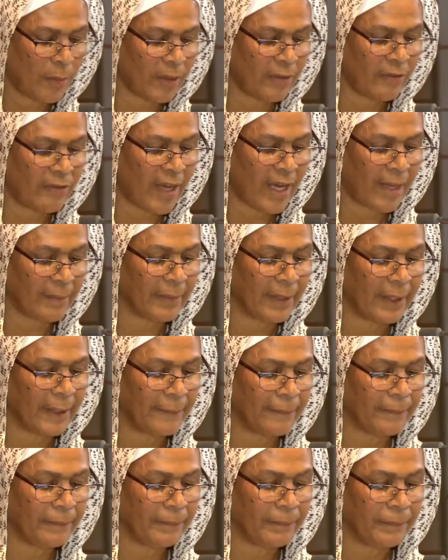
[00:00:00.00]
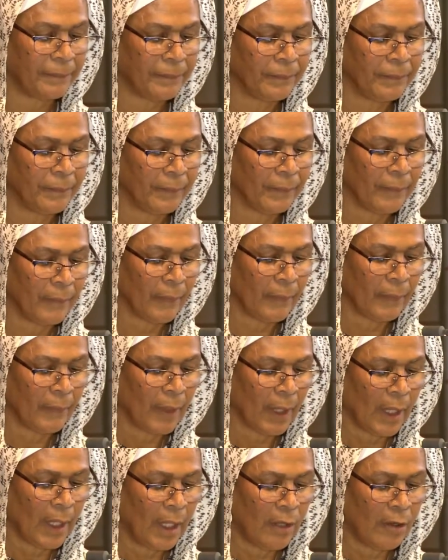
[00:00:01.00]
and family.
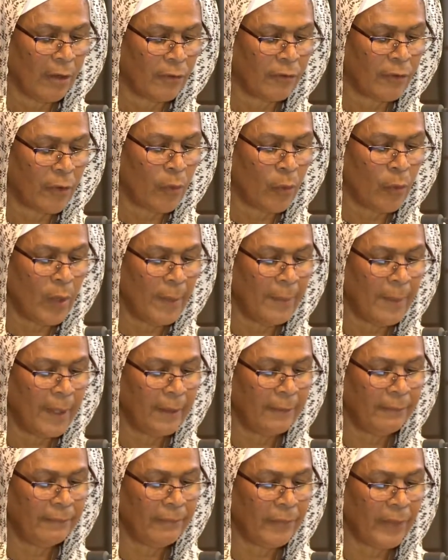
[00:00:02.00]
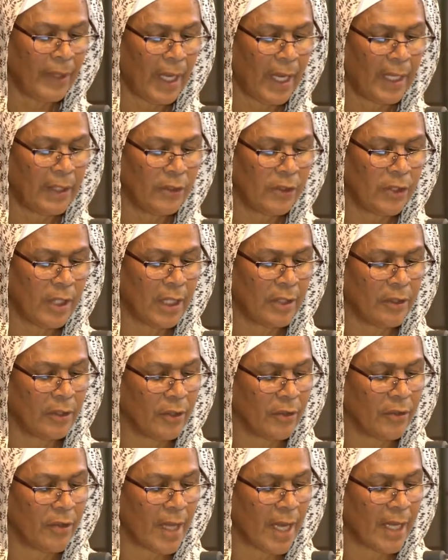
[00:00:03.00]
For women and
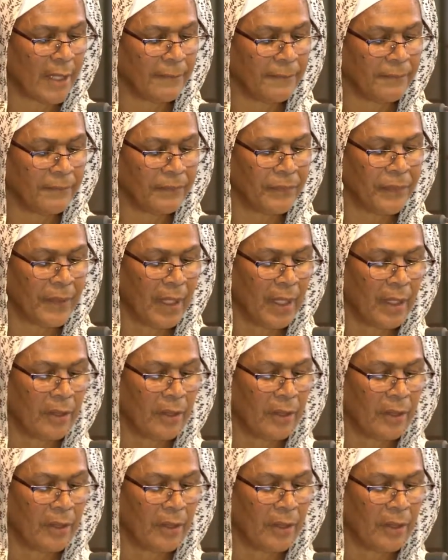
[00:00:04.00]
gender, then,